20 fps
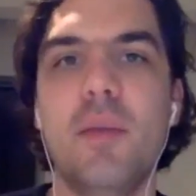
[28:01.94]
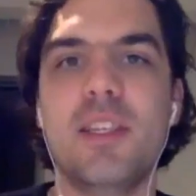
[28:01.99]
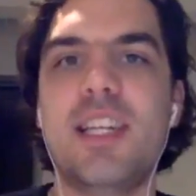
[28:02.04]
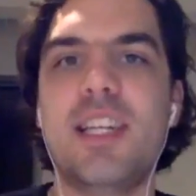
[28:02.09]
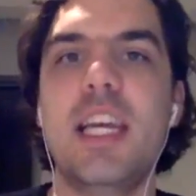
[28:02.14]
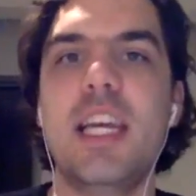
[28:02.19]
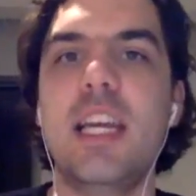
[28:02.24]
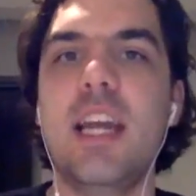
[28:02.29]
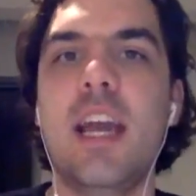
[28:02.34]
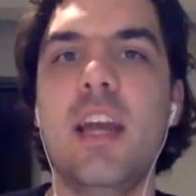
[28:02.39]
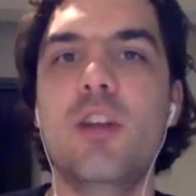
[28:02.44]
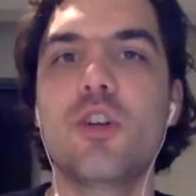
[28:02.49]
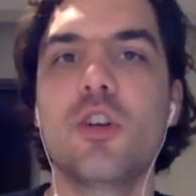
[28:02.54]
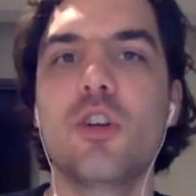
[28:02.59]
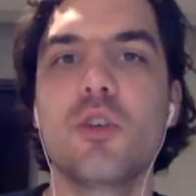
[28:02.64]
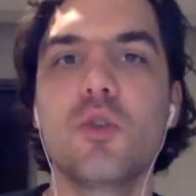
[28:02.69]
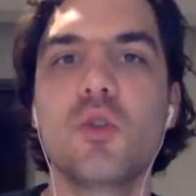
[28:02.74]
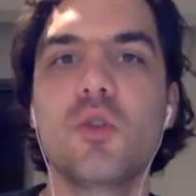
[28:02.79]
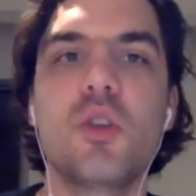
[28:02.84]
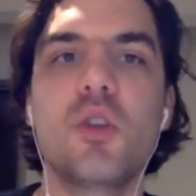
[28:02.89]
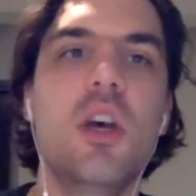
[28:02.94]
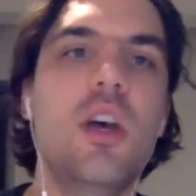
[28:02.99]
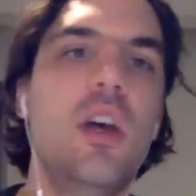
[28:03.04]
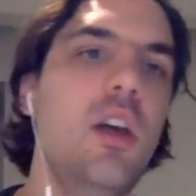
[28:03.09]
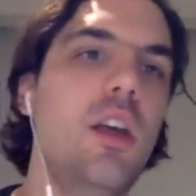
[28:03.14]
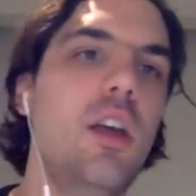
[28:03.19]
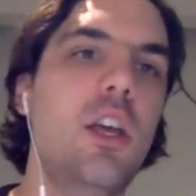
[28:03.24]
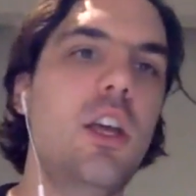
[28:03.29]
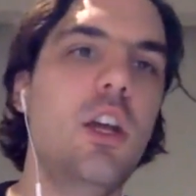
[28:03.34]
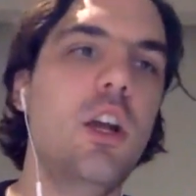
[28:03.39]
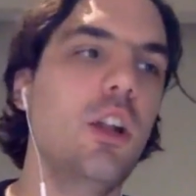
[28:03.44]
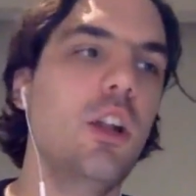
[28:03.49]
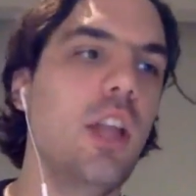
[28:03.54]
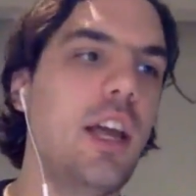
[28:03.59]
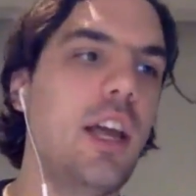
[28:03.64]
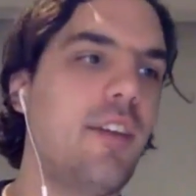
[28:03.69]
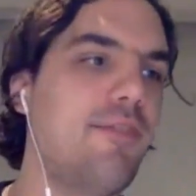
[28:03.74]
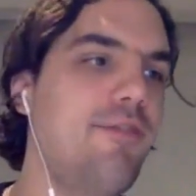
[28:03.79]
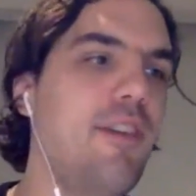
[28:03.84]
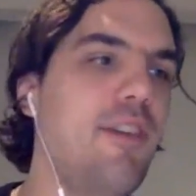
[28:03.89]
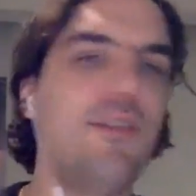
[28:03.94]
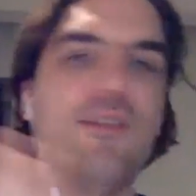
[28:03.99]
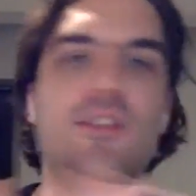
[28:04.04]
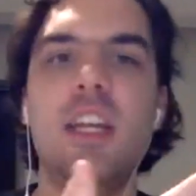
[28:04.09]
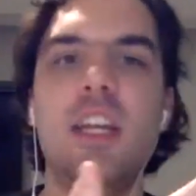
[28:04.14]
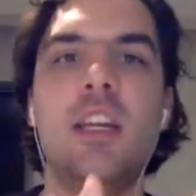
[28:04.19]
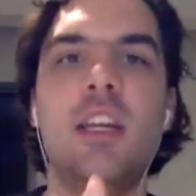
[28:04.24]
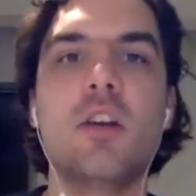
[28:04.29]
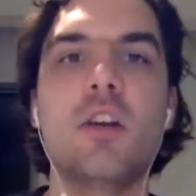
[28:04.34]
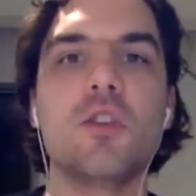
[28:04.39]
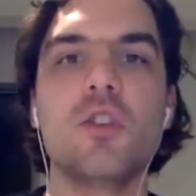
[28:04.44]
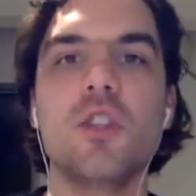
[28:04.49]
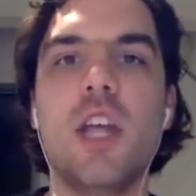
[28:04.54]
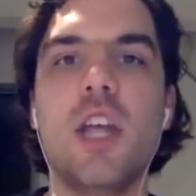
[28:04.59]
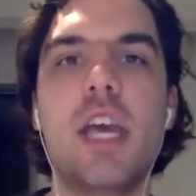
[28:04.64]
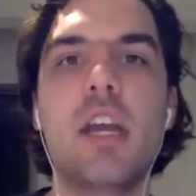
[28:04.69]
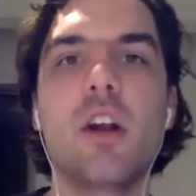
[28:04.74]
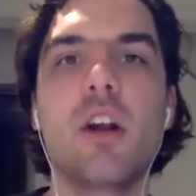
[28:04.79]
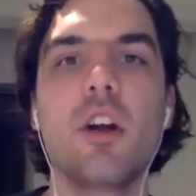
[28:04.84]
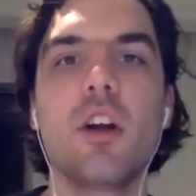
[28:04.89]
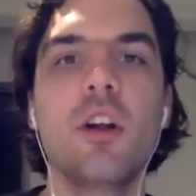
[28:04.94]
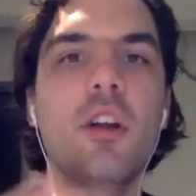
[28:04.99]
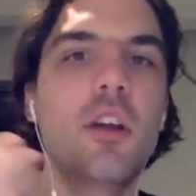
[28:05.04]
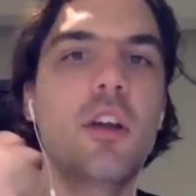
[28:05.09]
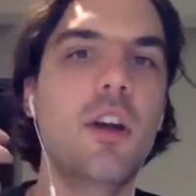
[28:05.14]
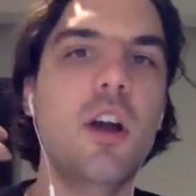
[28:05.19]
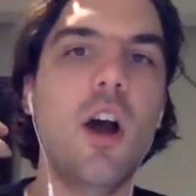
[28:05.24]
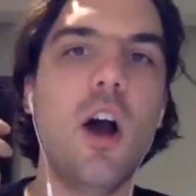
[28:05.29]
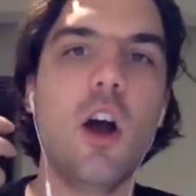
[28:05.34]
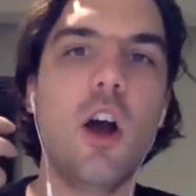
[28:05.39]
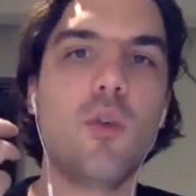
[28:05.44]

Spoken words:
as teenagers, like 15 years later, are